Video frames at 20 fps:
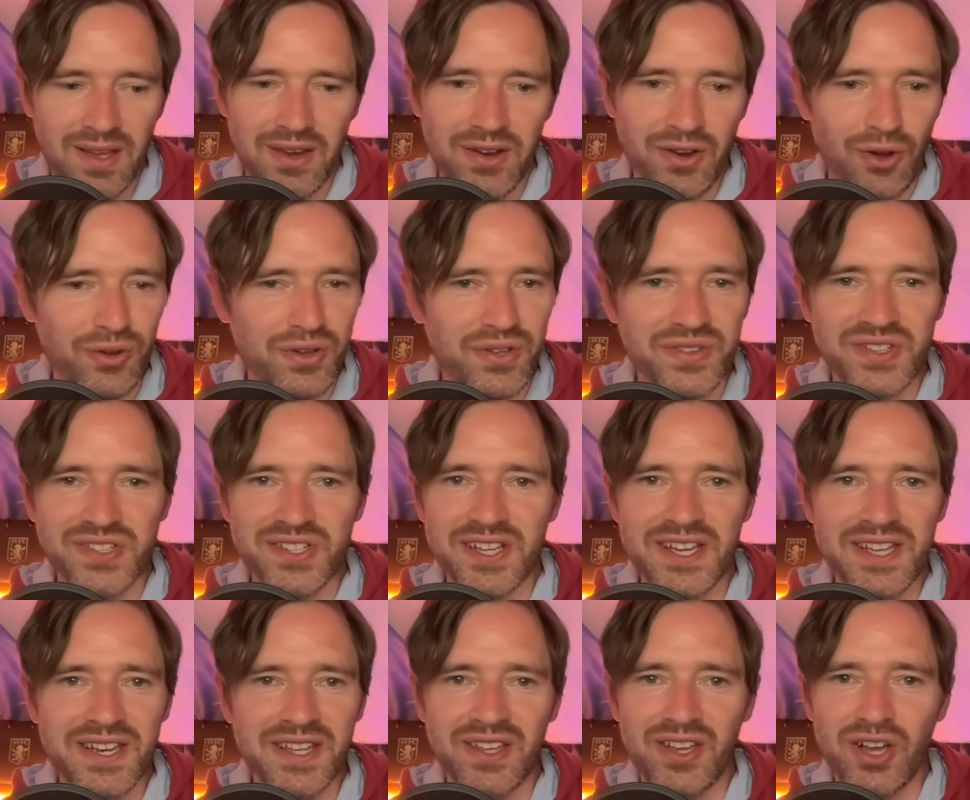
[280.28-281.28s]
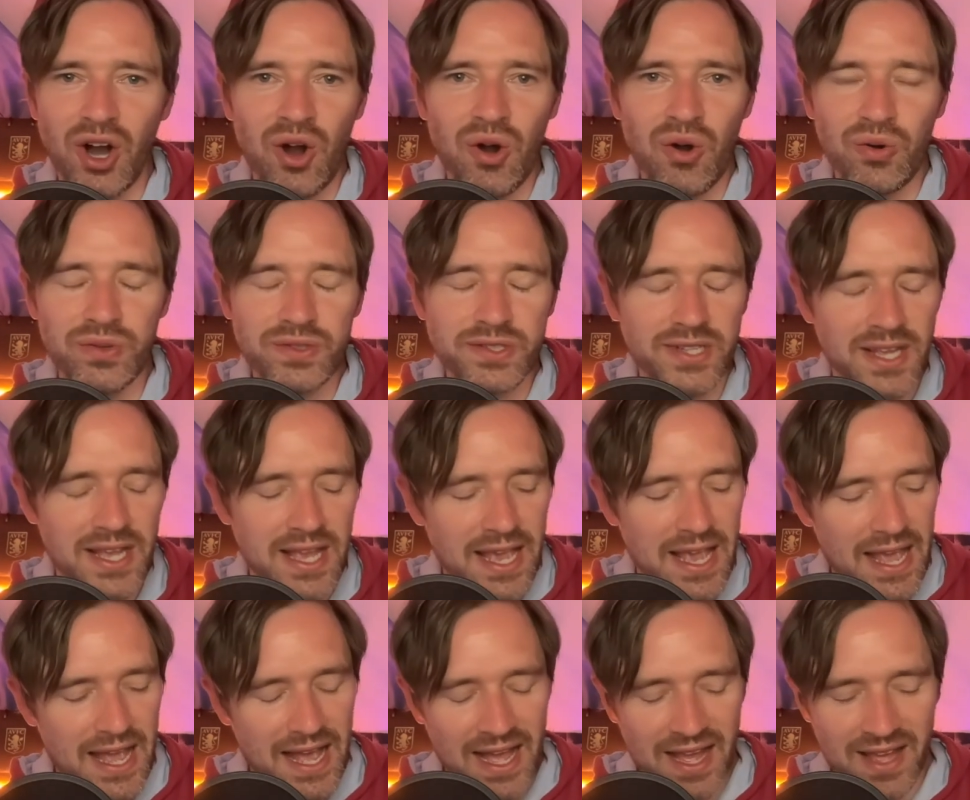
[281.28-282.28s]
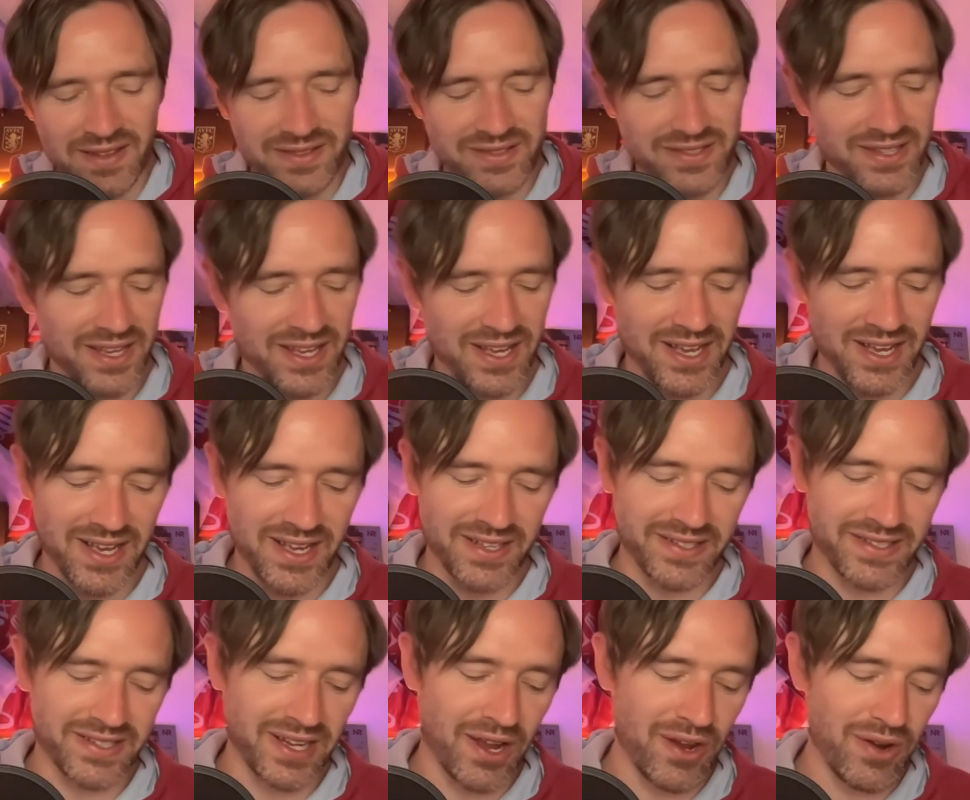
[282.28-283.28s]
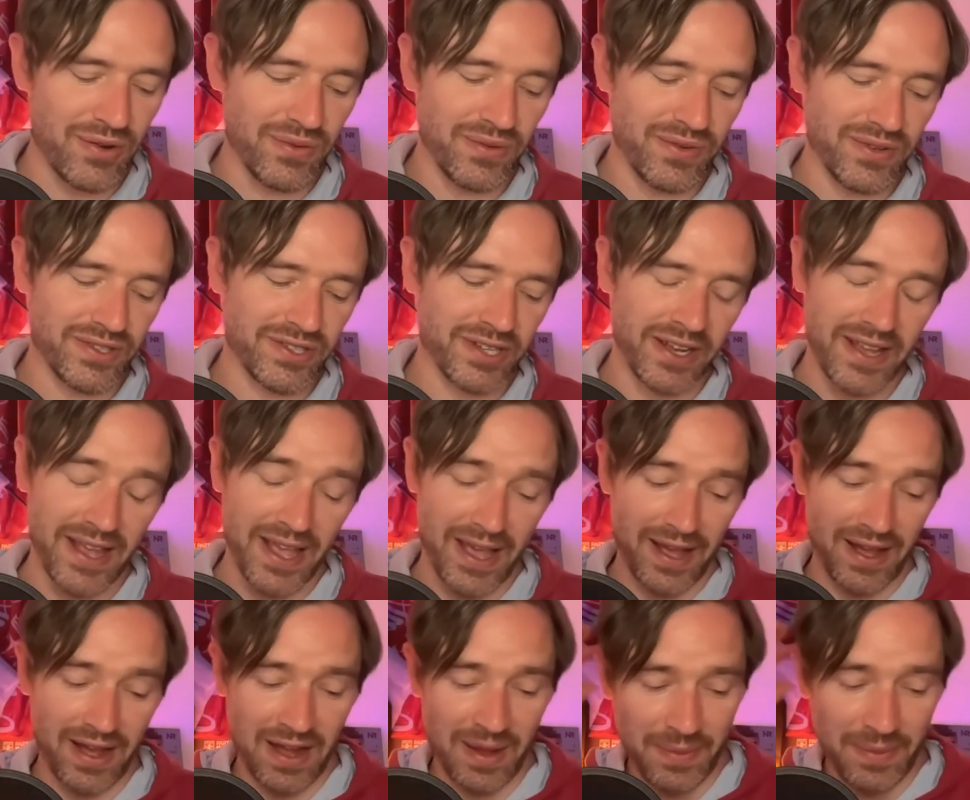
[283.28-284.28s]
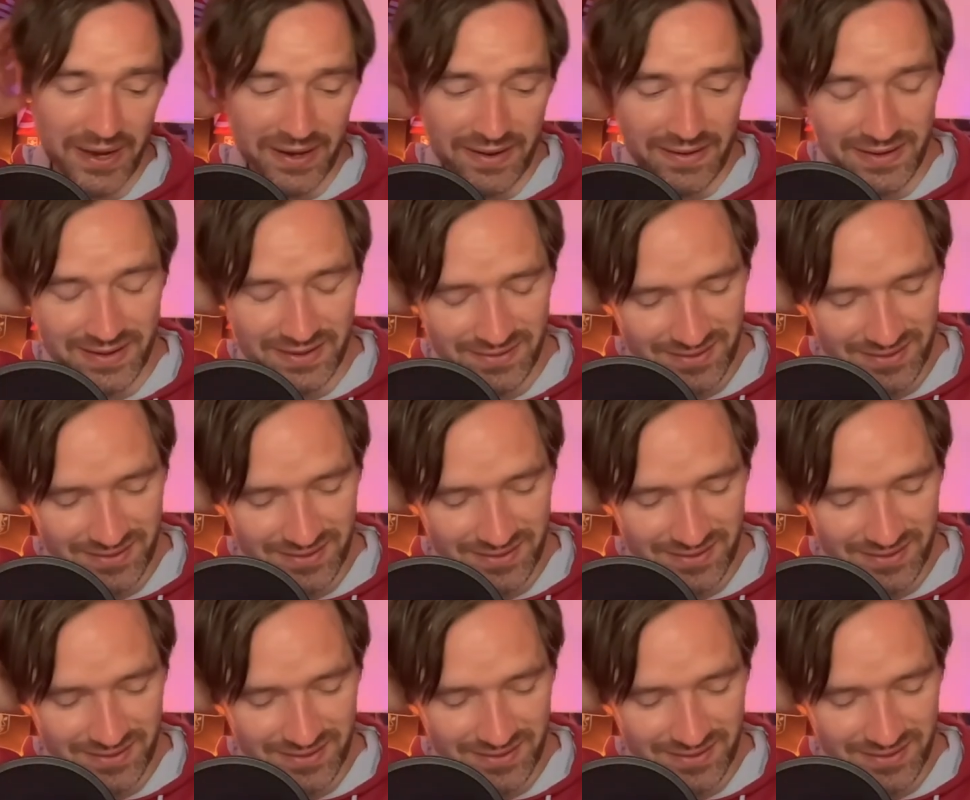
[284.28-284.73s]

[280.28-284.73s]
Not conceding goals. And so yeah, I mean,